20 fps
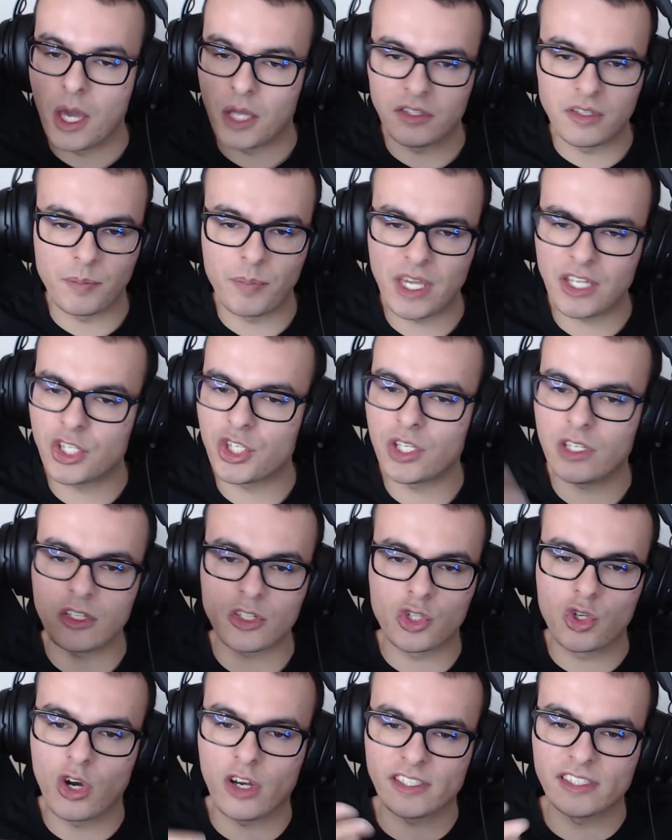bench it,
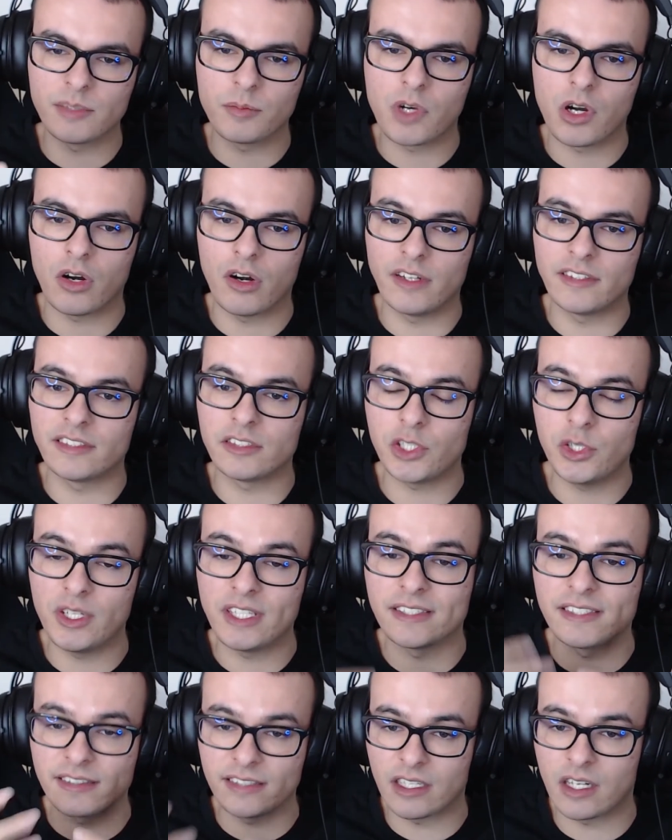draw some cards so you
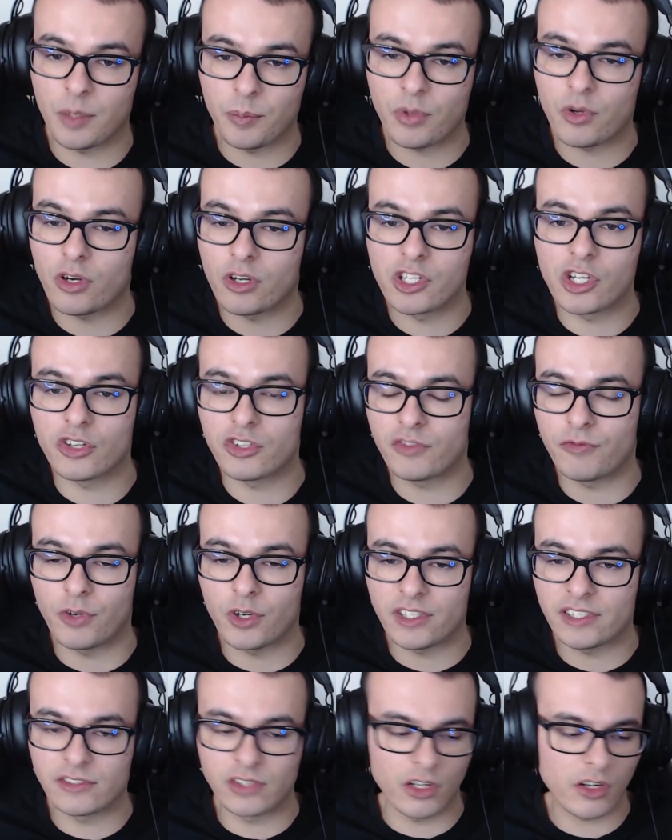can set up on your
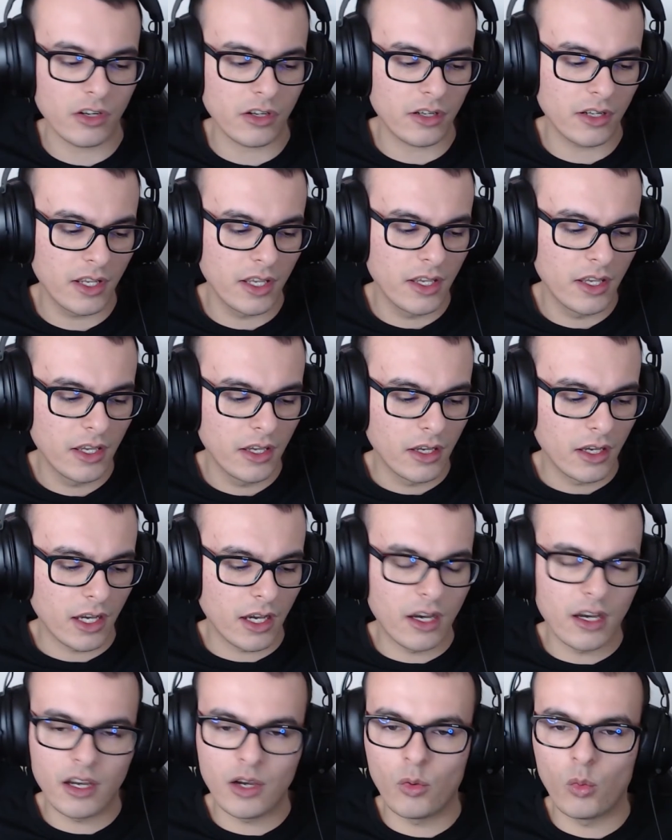first turn.
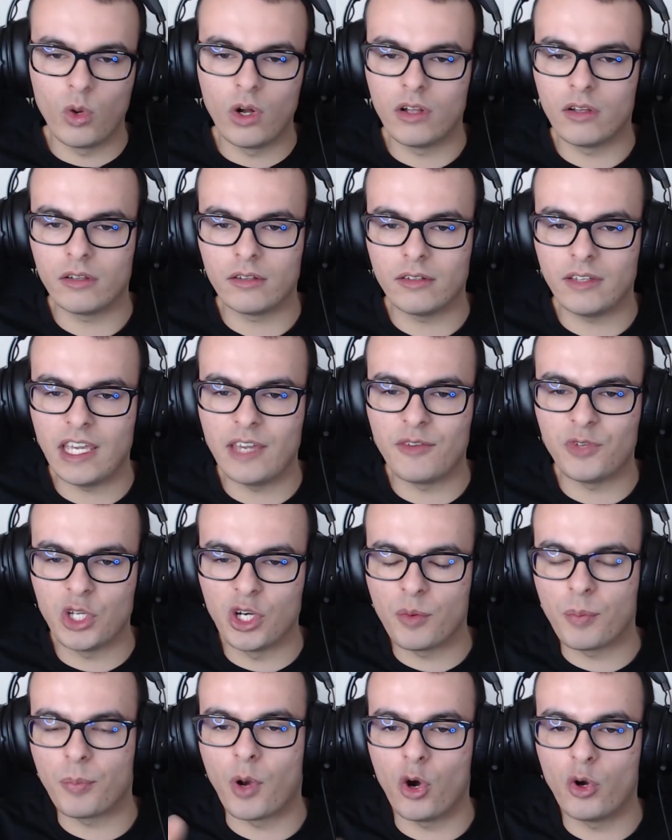Well, if
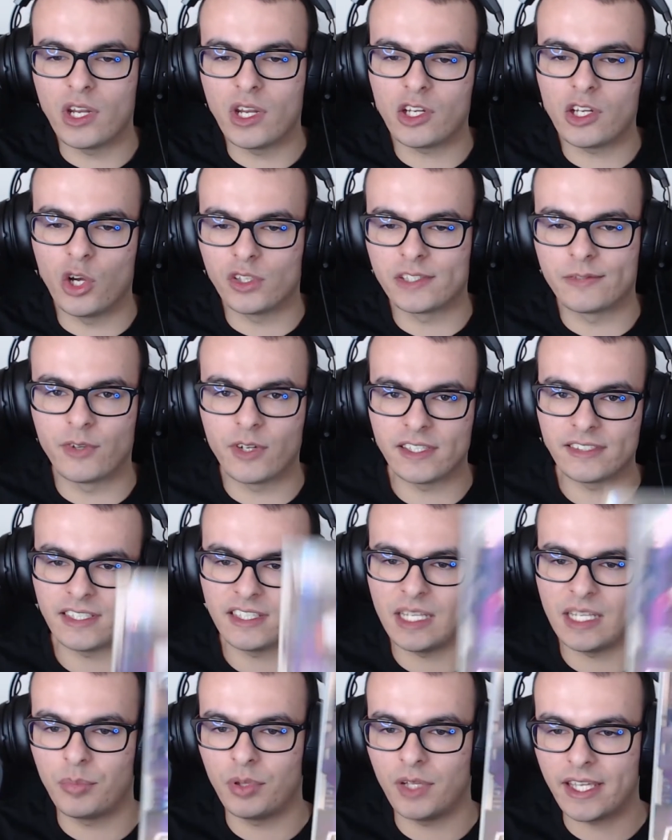your opponent goes first
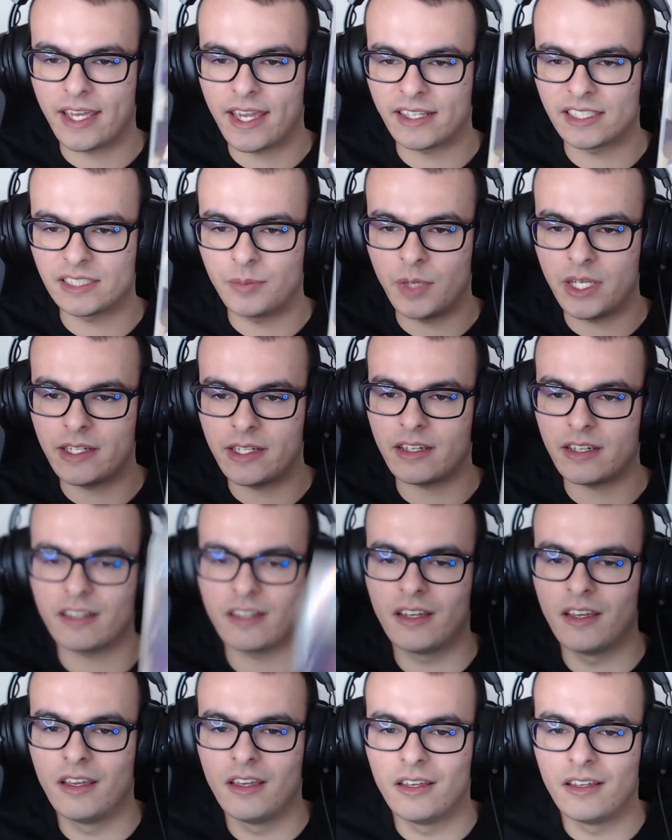and they play Hex Maniac,
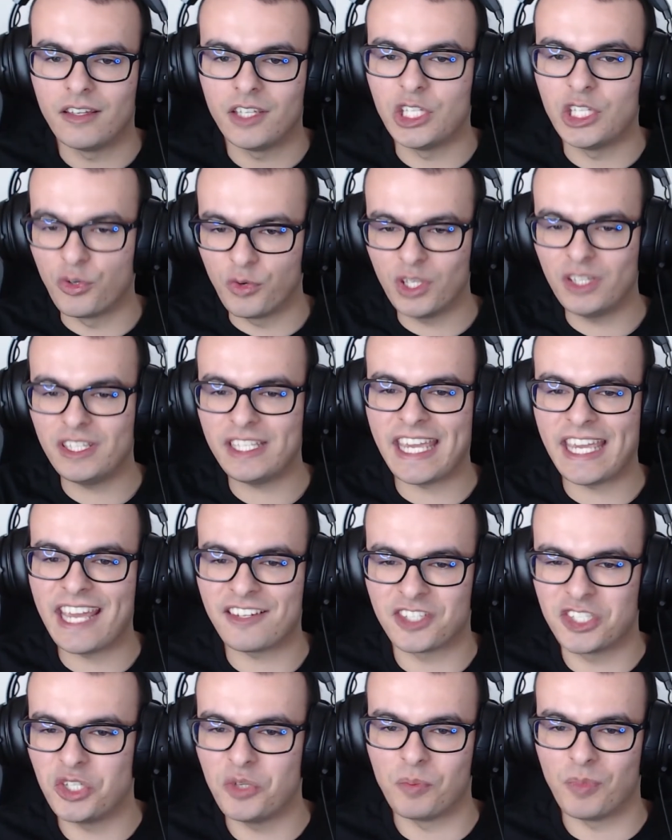you really
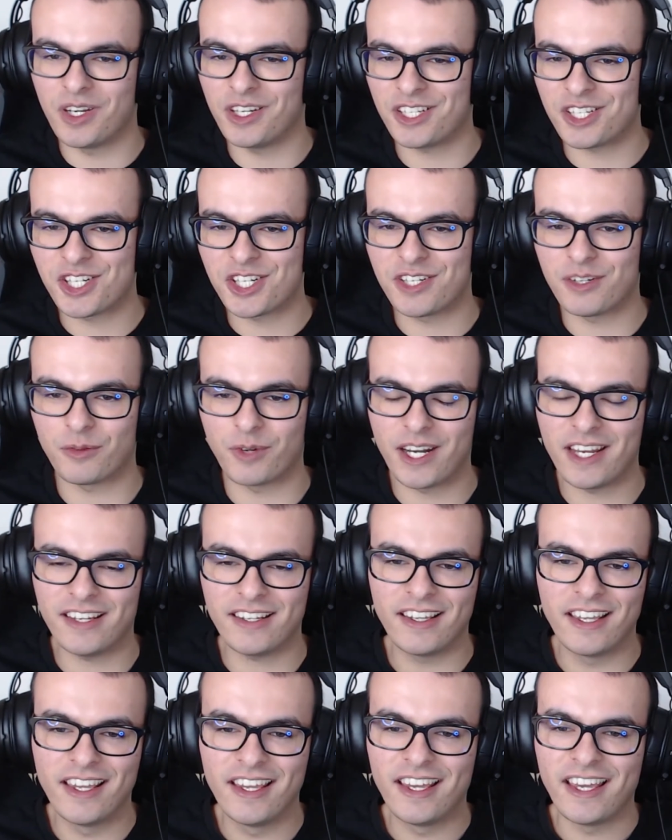can't do much,
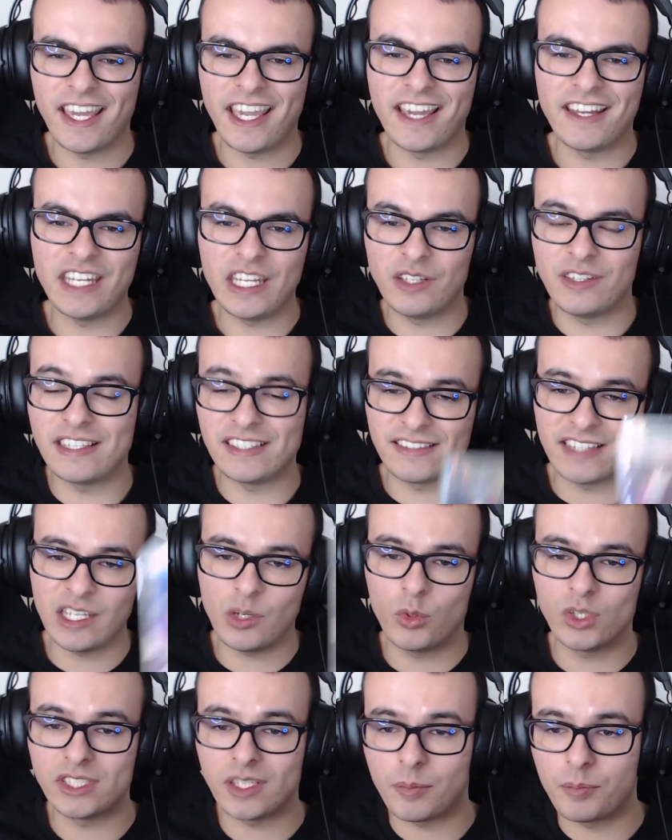right? And this
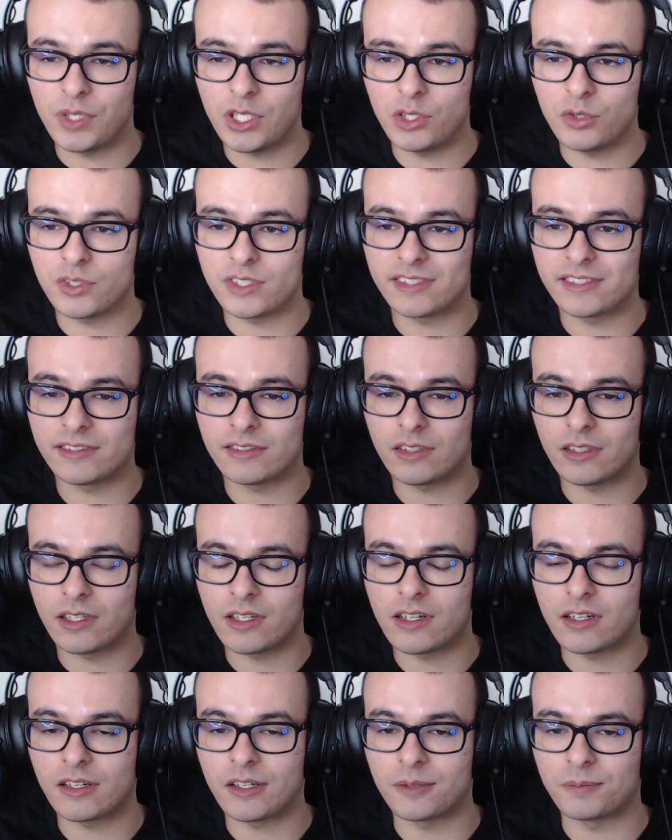thing was abused
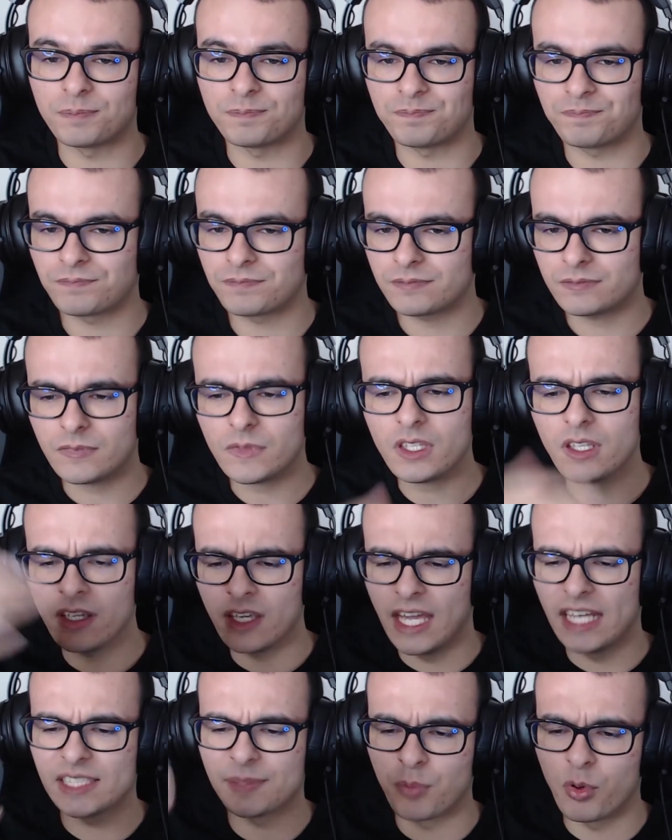
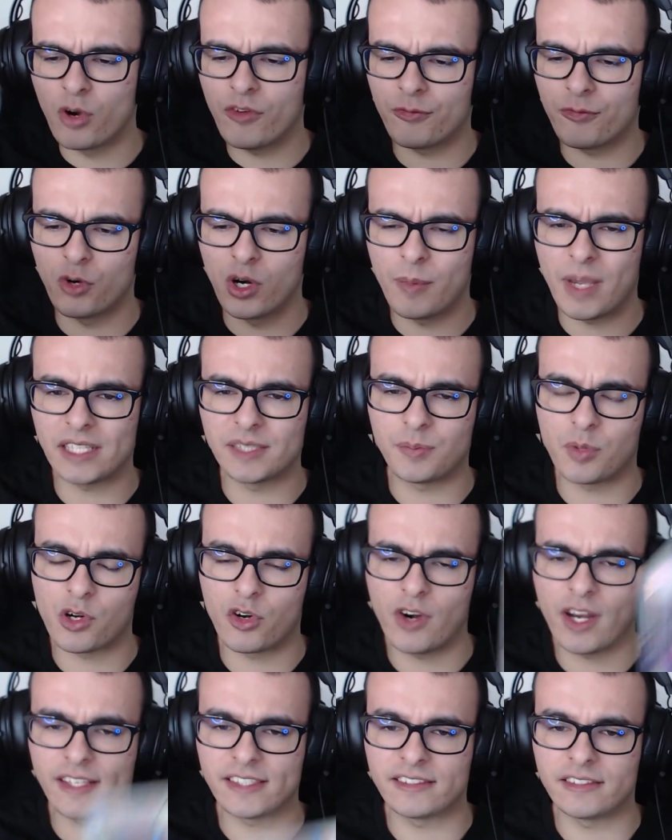as formats
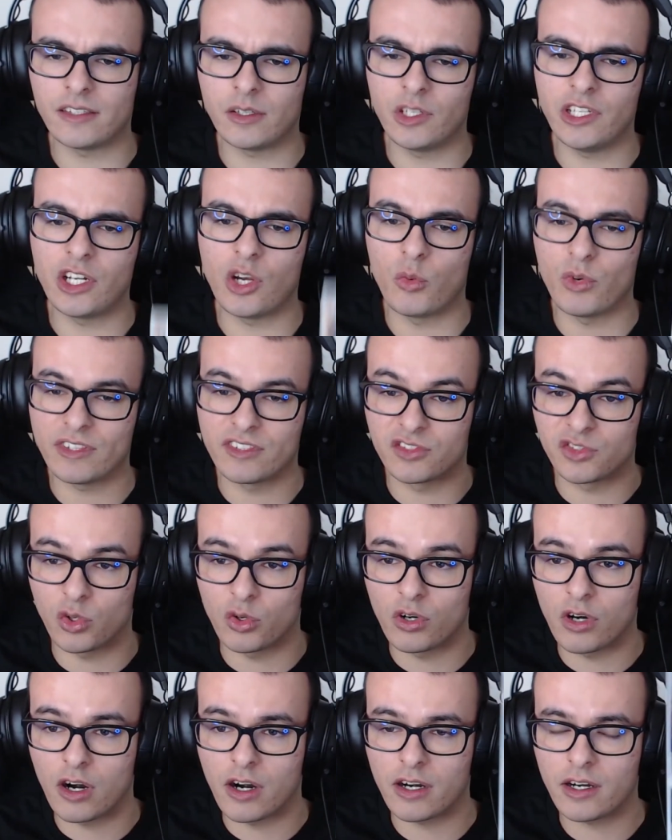progressed, you know, with
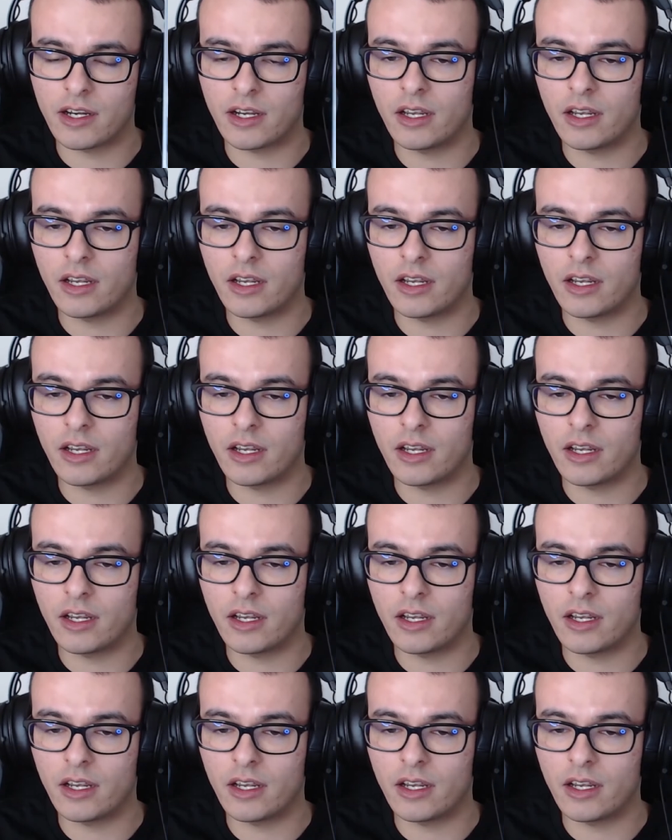Zoroark,